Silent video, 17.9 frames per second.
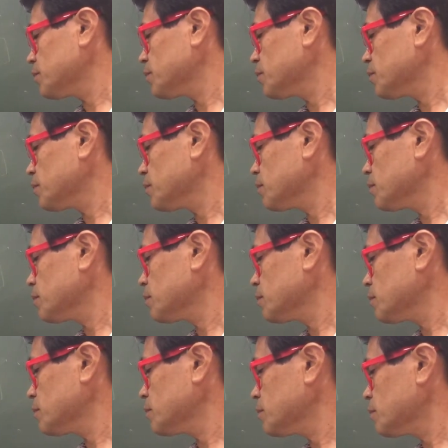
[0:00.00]

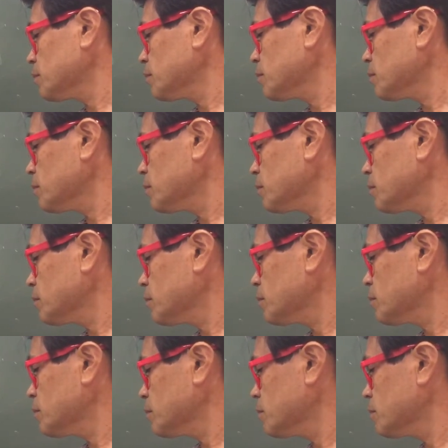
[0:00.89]

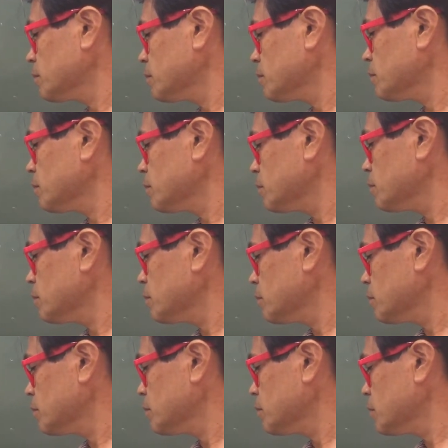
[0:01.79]
[no speech]